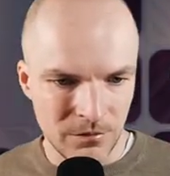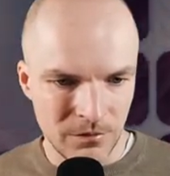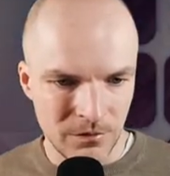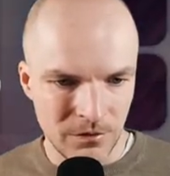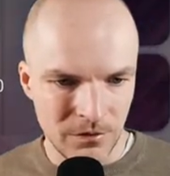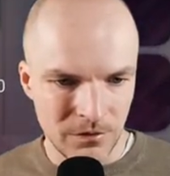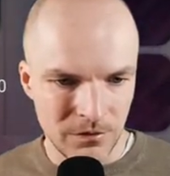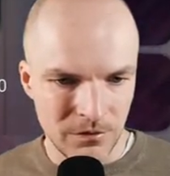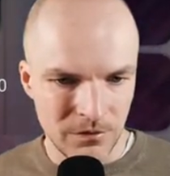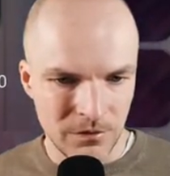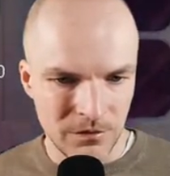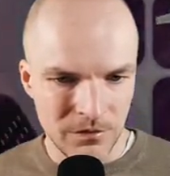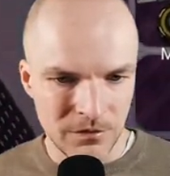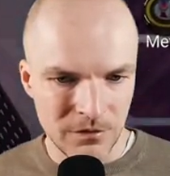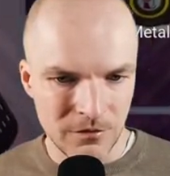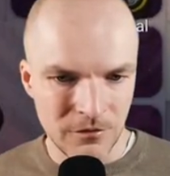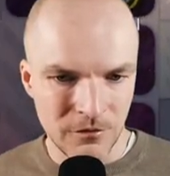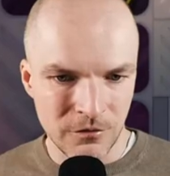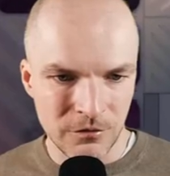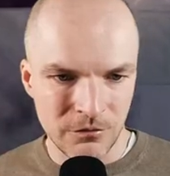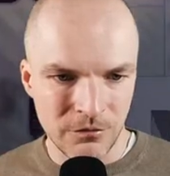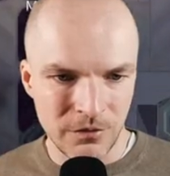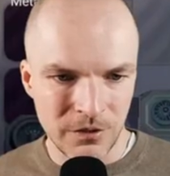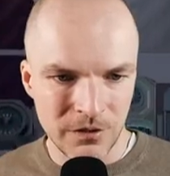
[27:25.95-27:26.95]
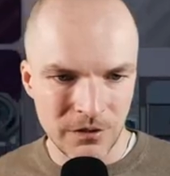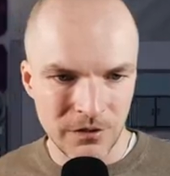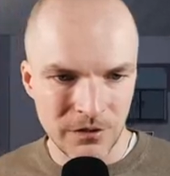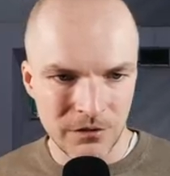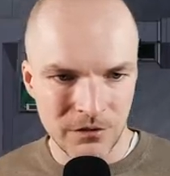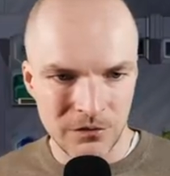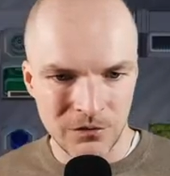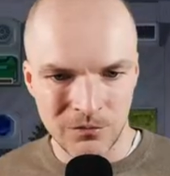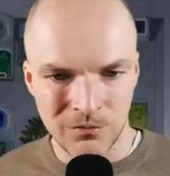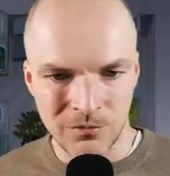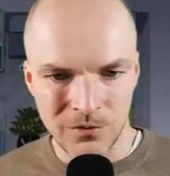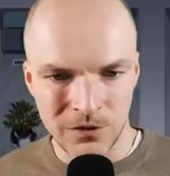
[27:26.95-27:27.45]
And it doesn't look really
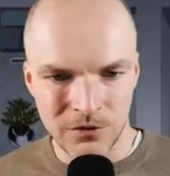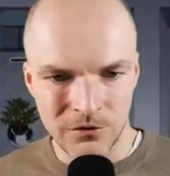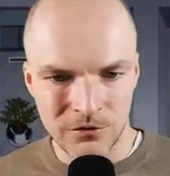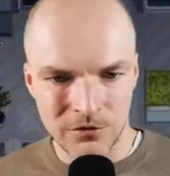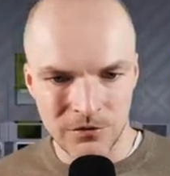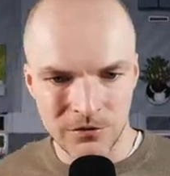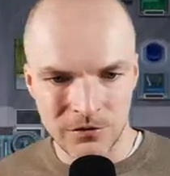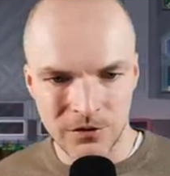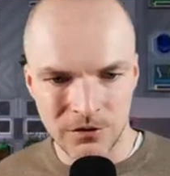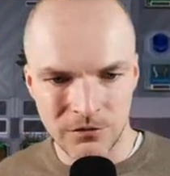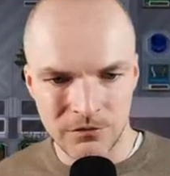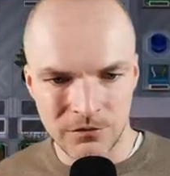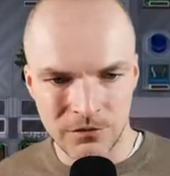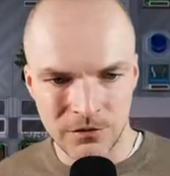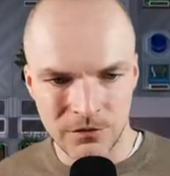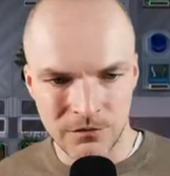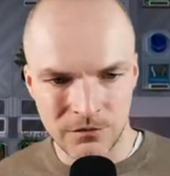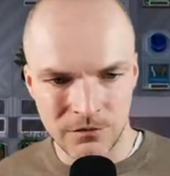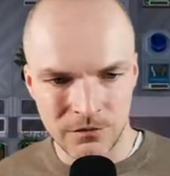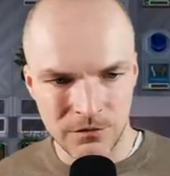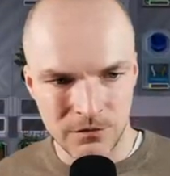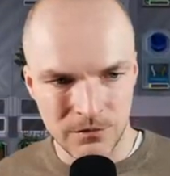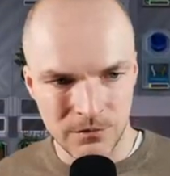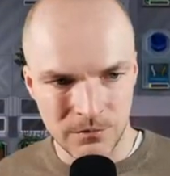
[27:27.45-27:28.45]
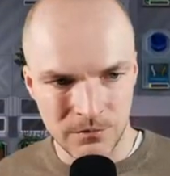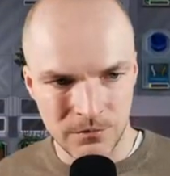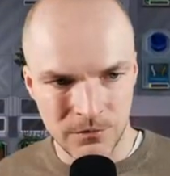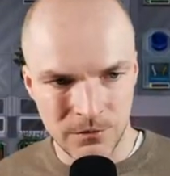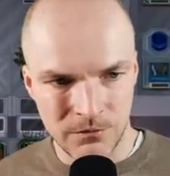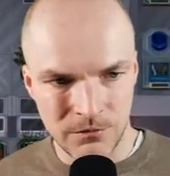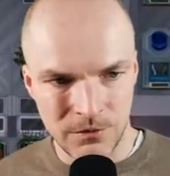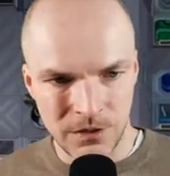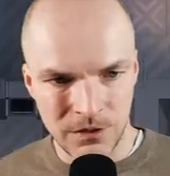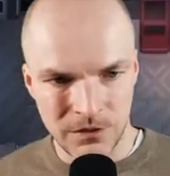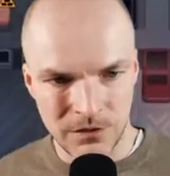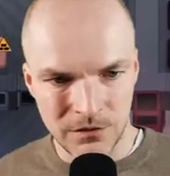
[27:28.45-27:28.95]
too much different from the
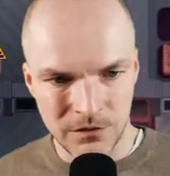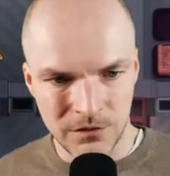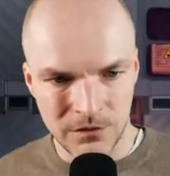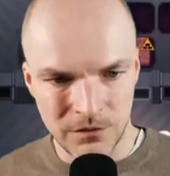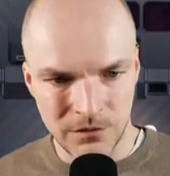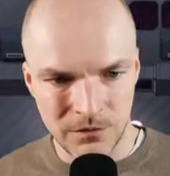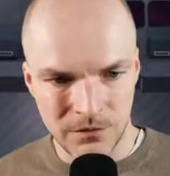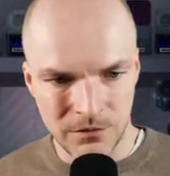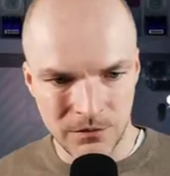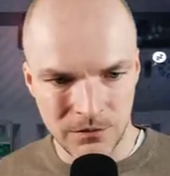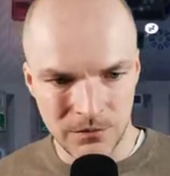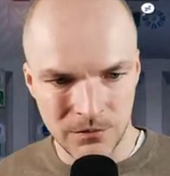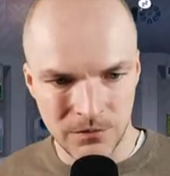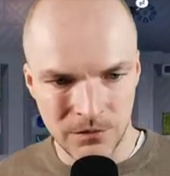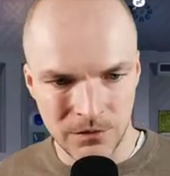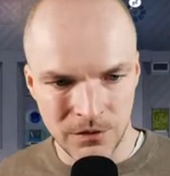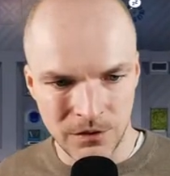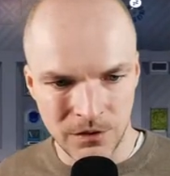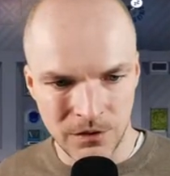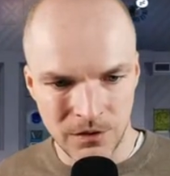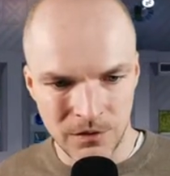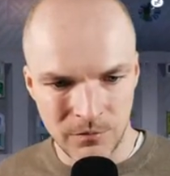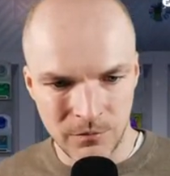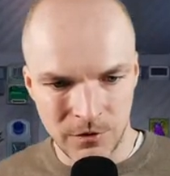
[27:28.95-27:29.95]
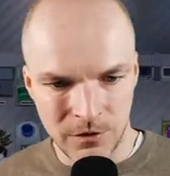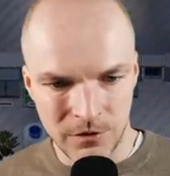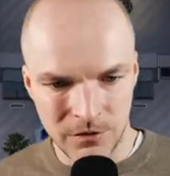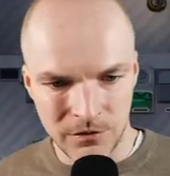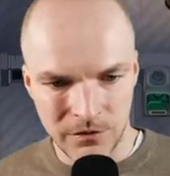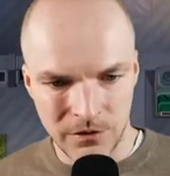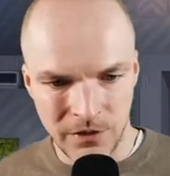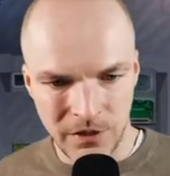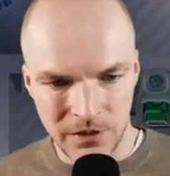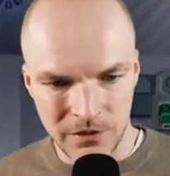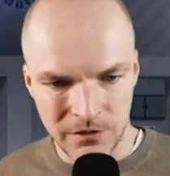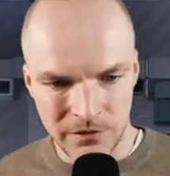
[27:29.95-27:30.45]
rest. So because
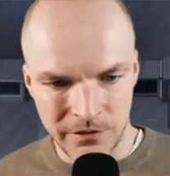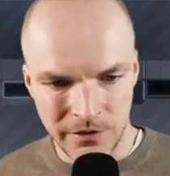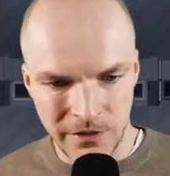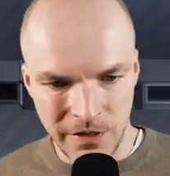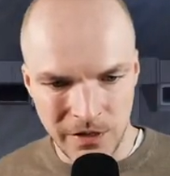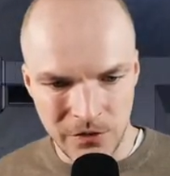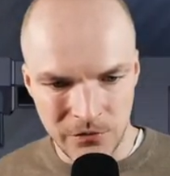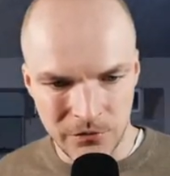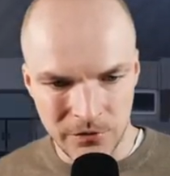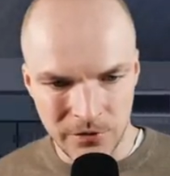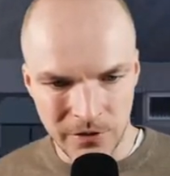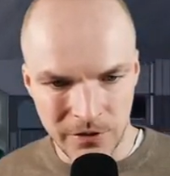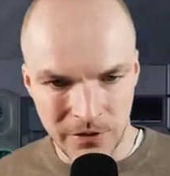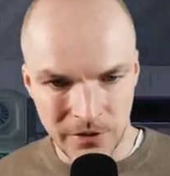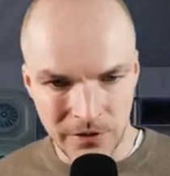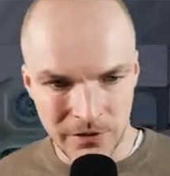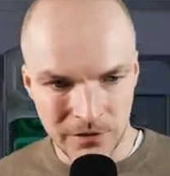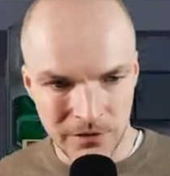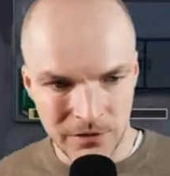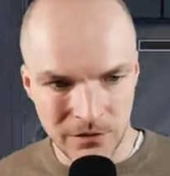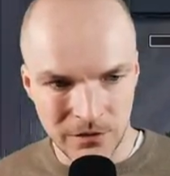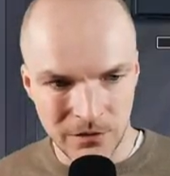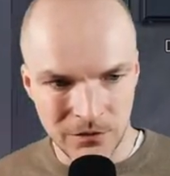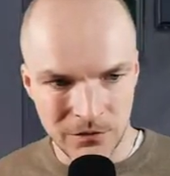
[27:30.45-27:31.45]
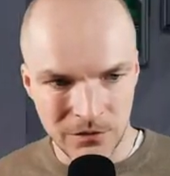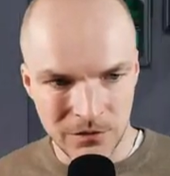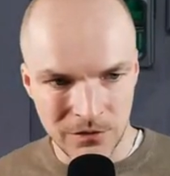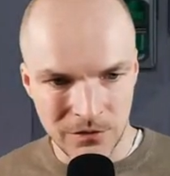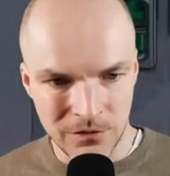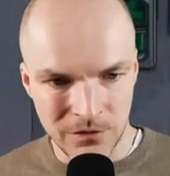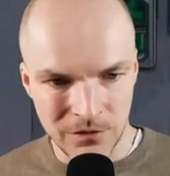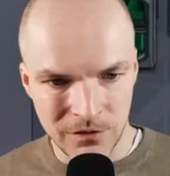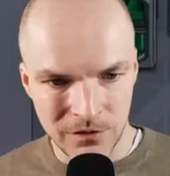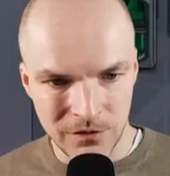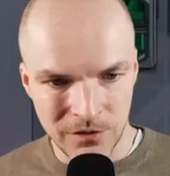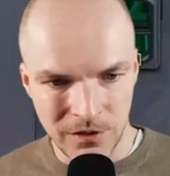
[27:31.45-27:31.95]
it has the outlines, it
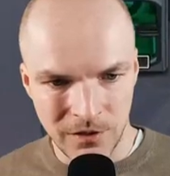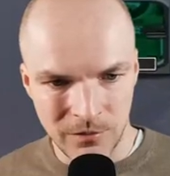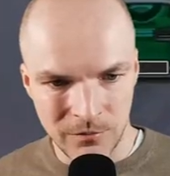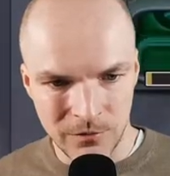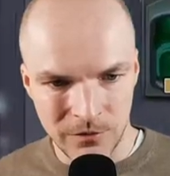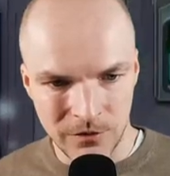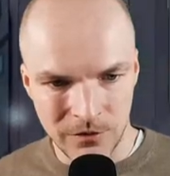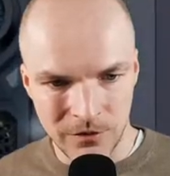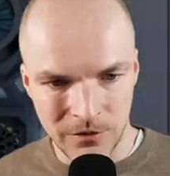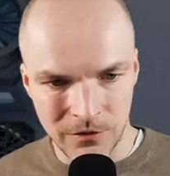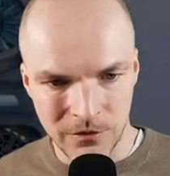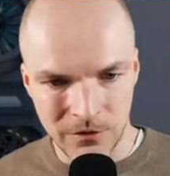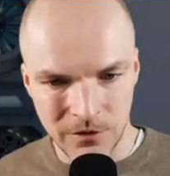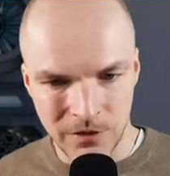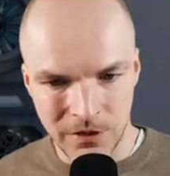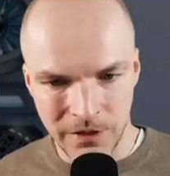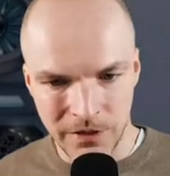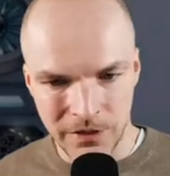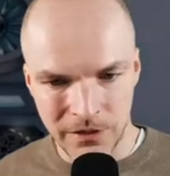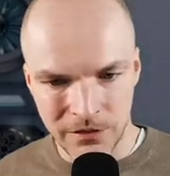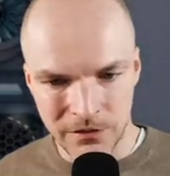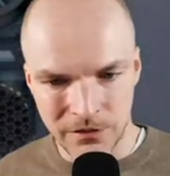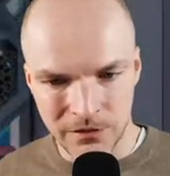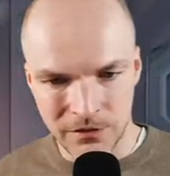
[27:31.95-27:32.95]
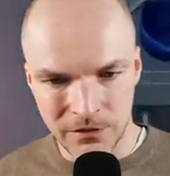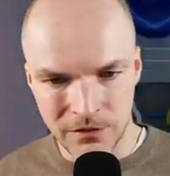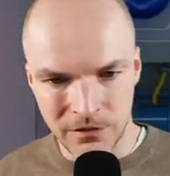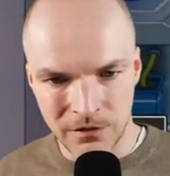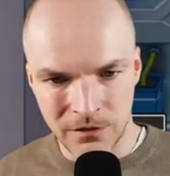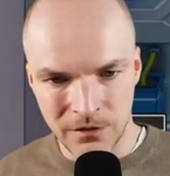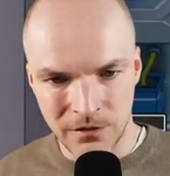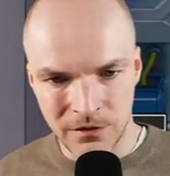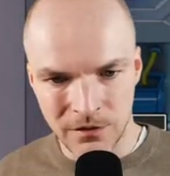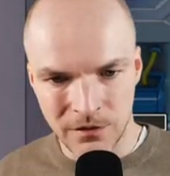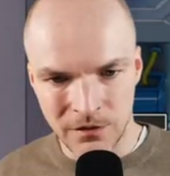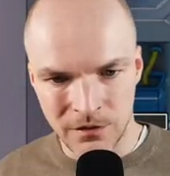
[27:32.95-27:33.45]
uses the same little lights
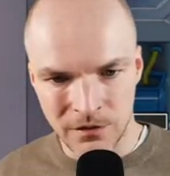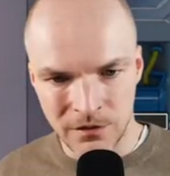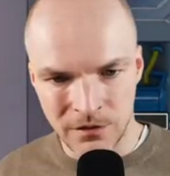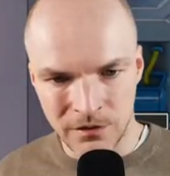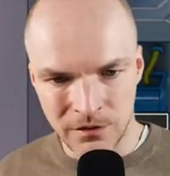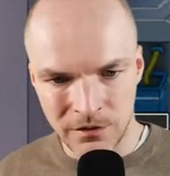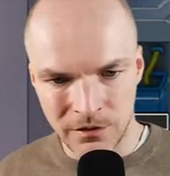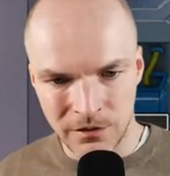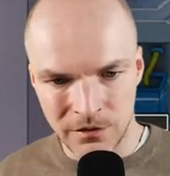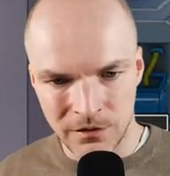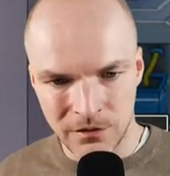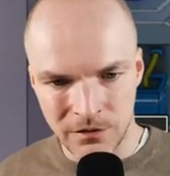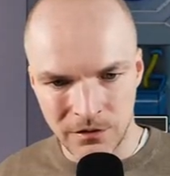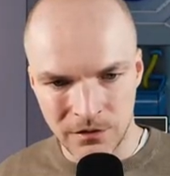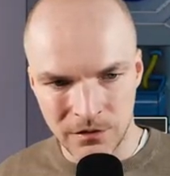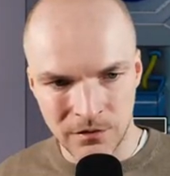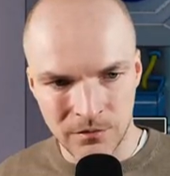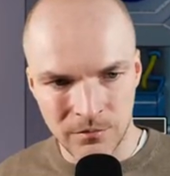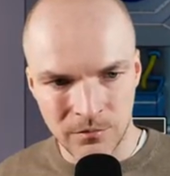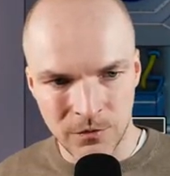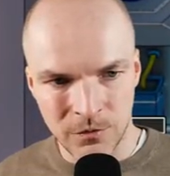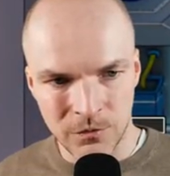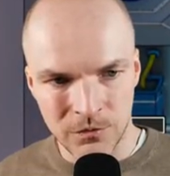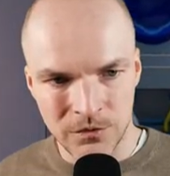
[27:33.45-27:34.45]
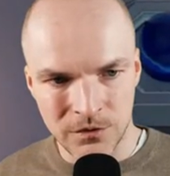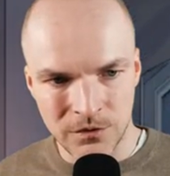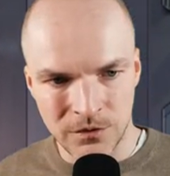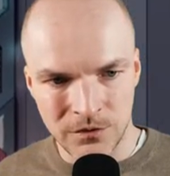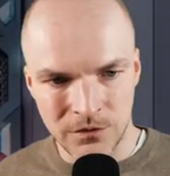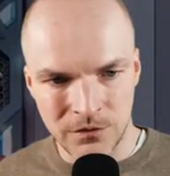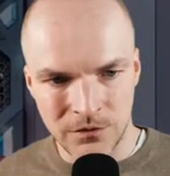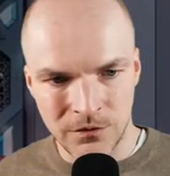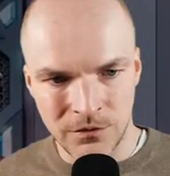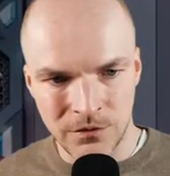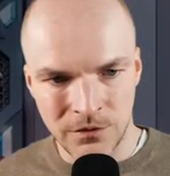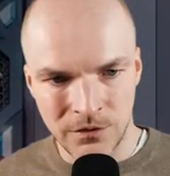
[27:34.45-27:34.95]
like most
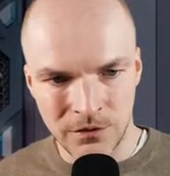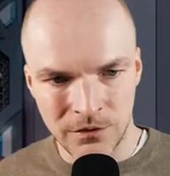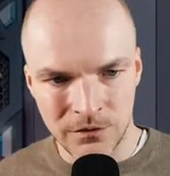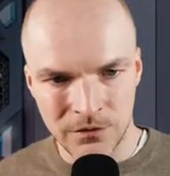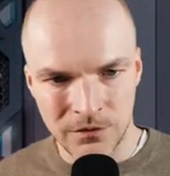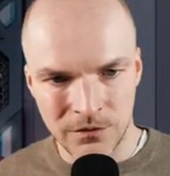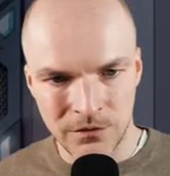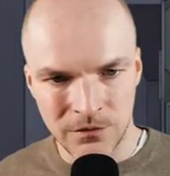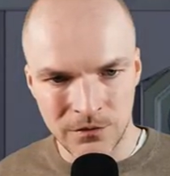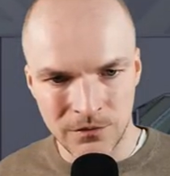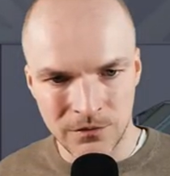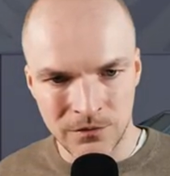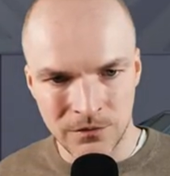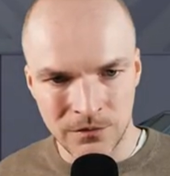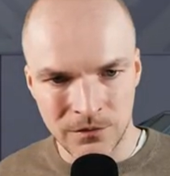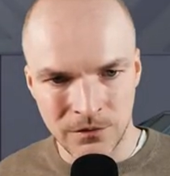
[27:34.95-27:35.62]
other things do.